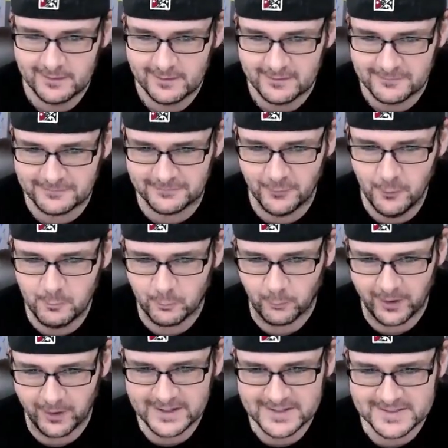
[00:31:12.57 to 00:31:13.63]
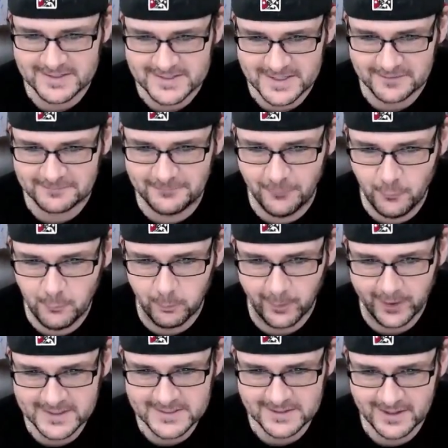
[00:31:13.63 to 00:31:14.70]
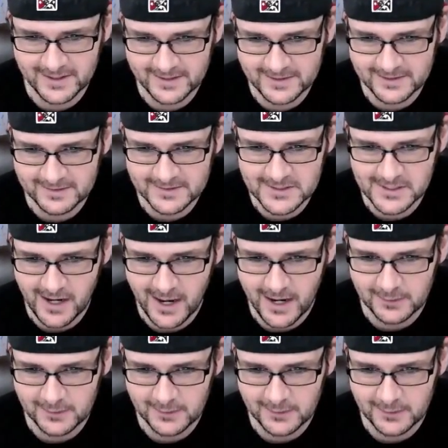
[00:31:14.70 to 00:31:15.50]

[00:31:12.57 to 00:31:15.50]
Foo bricks? Is that a foo bricks sighting in the chat?